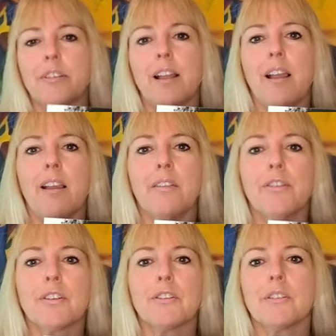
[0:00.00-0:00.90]
And
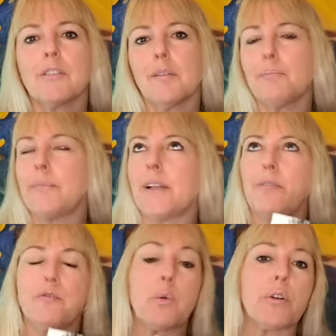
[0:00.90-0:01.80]
there's
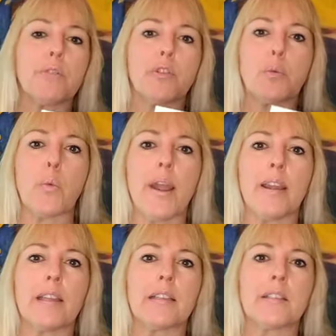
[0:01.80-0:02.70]
about four different ways